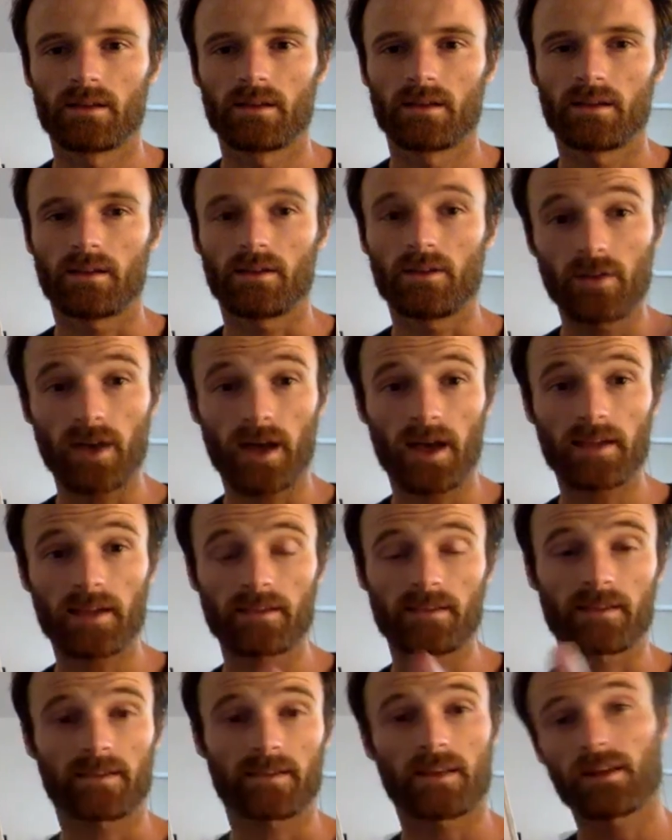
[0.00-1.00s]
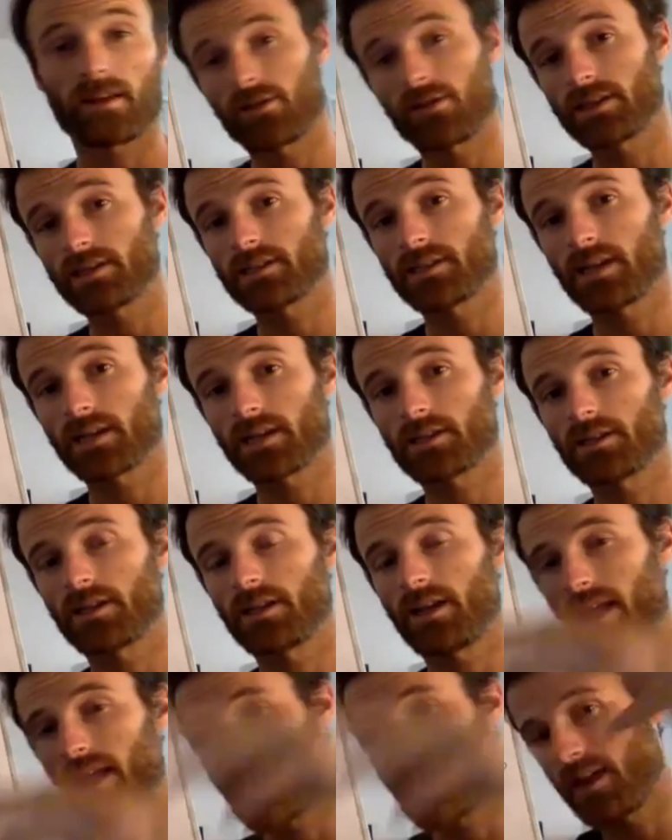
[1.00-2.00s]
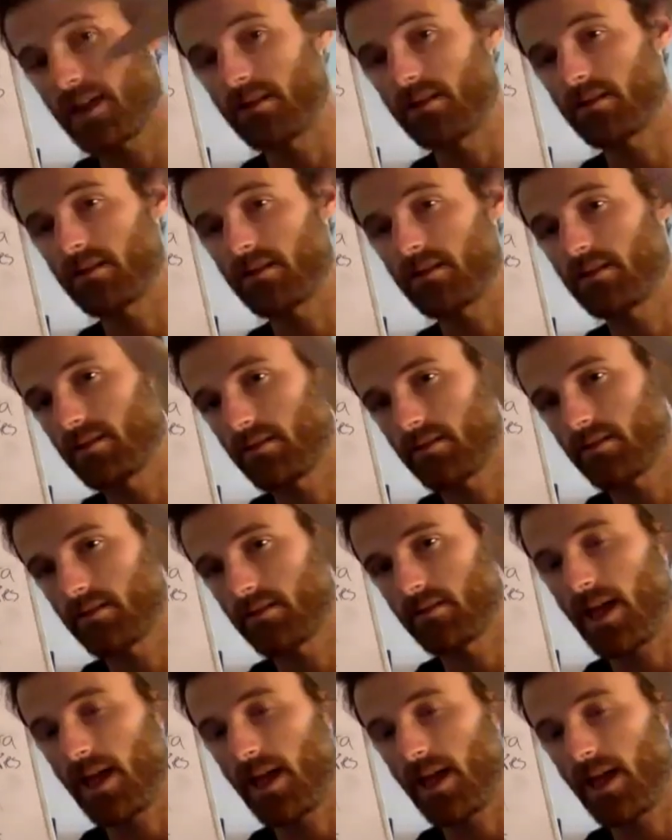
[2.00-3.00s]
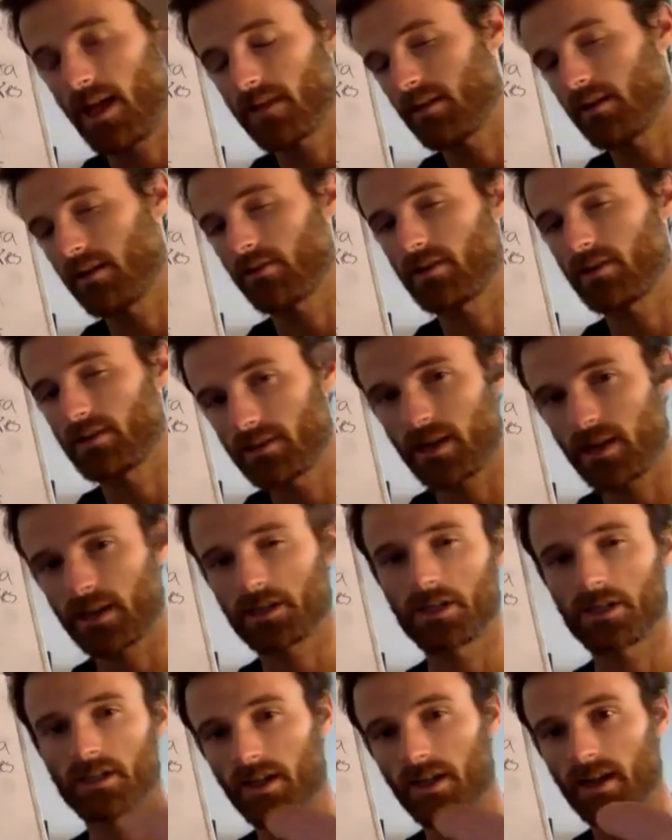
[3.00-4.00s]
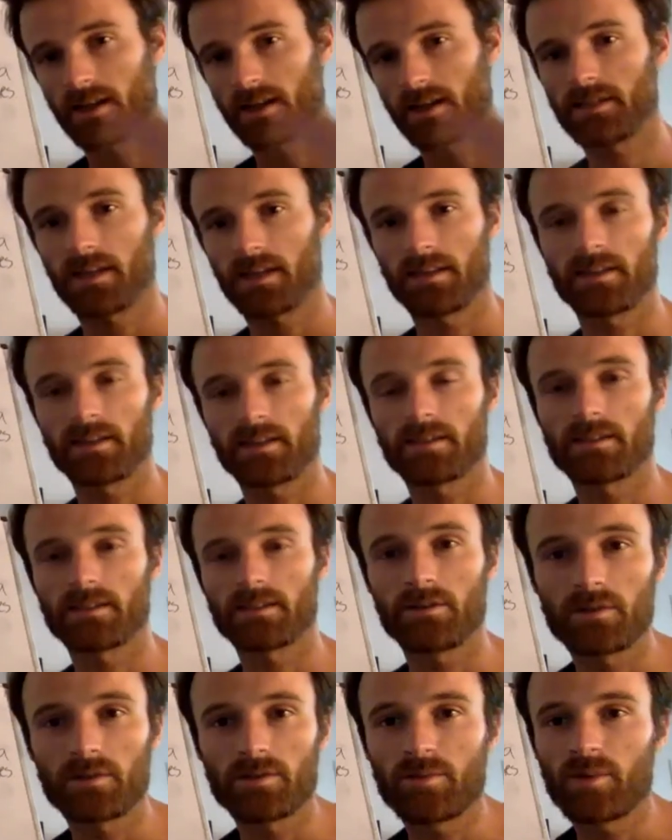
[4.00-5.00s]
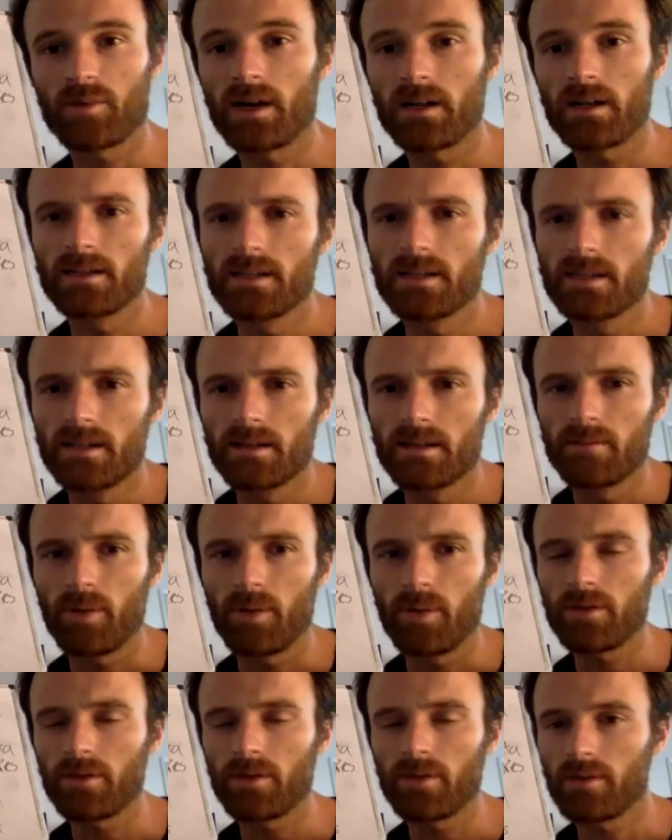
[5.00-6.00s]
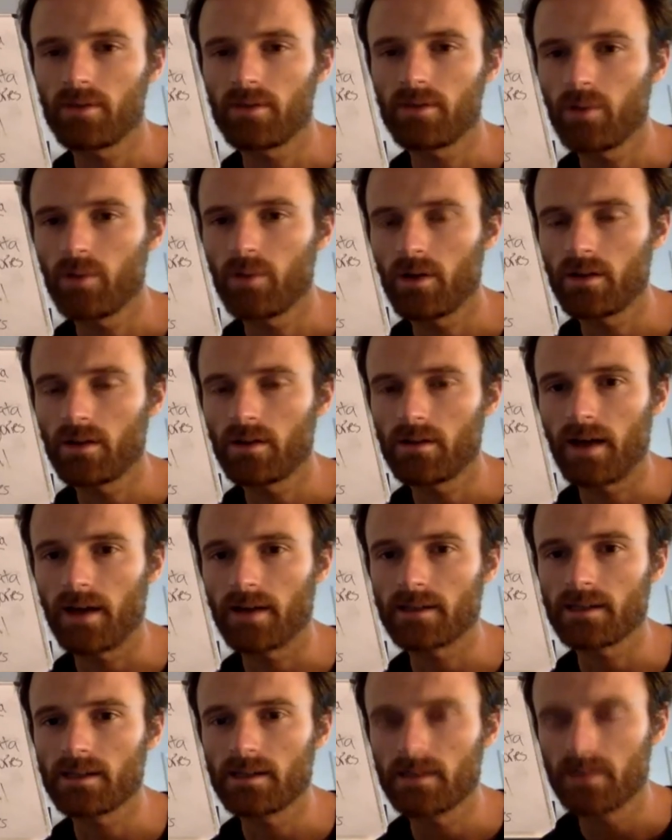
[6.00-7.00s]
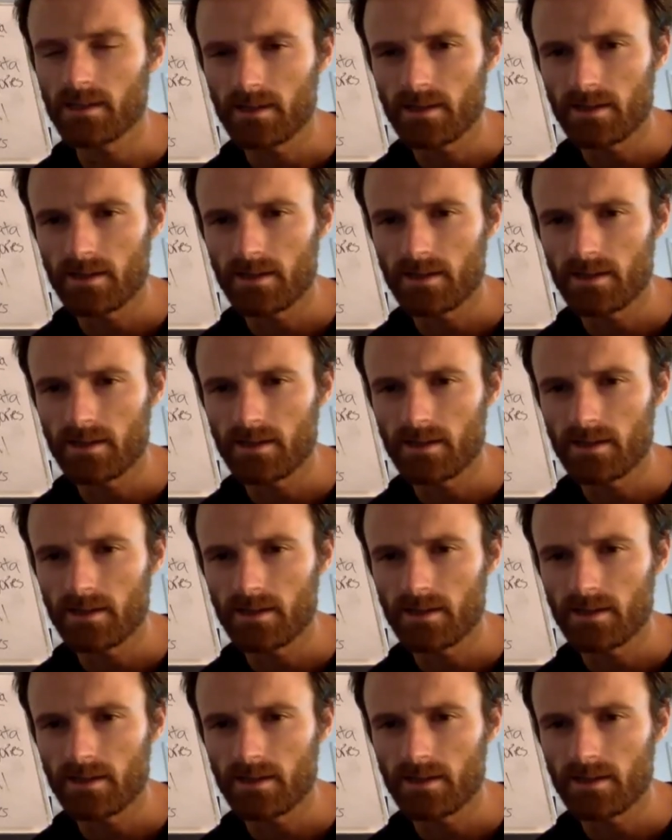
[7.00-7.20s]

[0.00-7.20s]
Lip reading: you guys, the synchronous section and the asynchronous section that I send this to as well. Both of you all not.